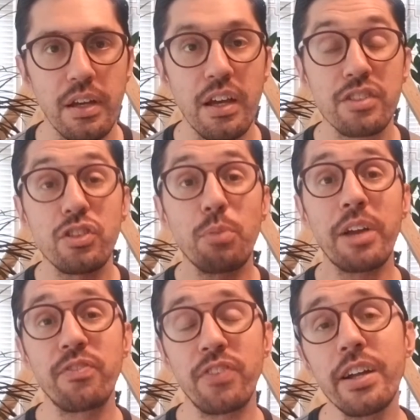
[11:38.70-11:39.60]
So
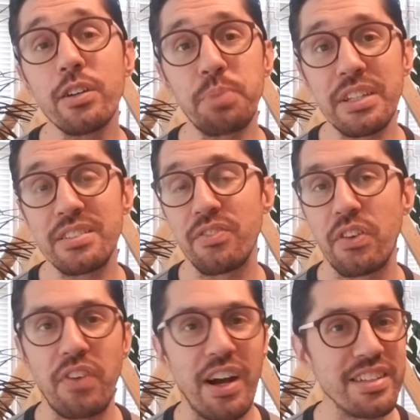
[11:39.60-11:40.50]
my final piece of
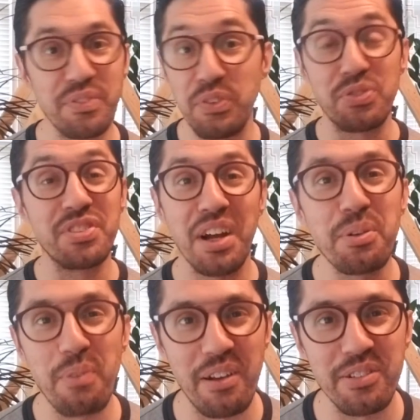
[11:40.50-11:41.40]
advice, if you stuck
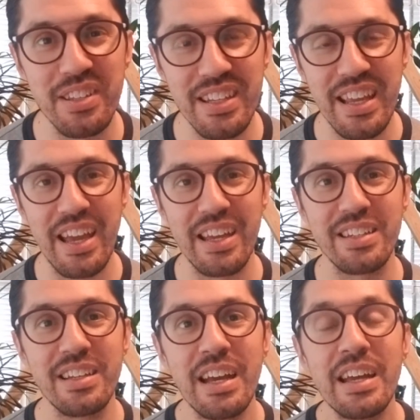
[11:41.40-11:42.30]
around to the end,
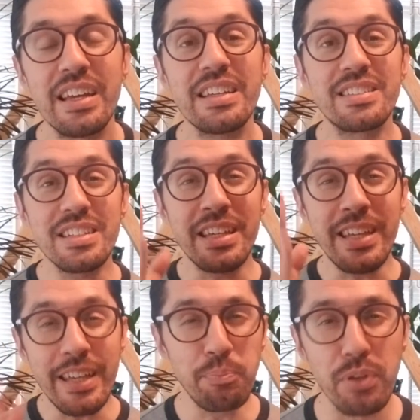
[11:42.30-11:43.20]
is to
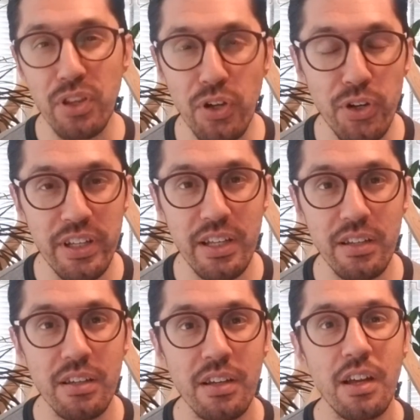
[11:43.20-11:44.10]
keep learning.
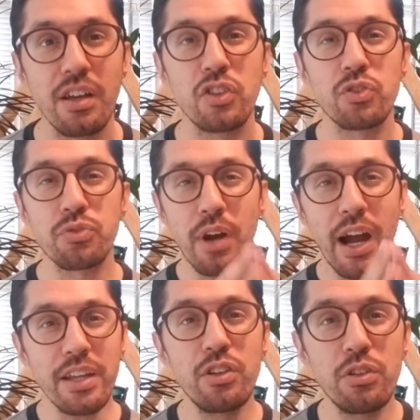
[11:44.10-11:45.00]

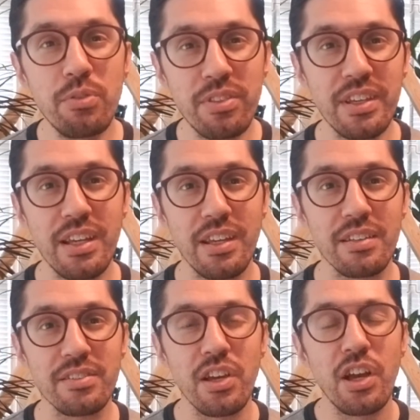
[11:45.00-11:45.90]
Try new things.
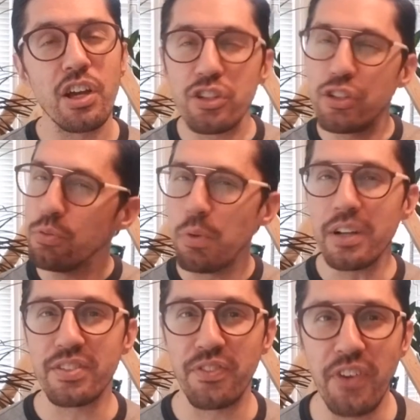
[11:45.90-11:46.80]
Do
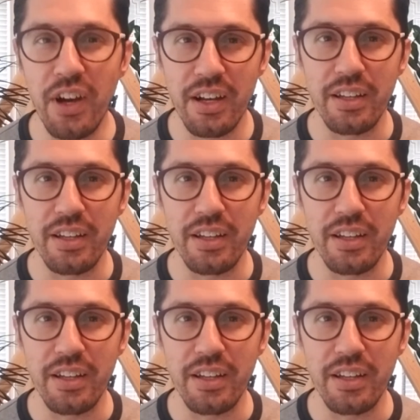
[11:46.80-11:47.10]
what's fun.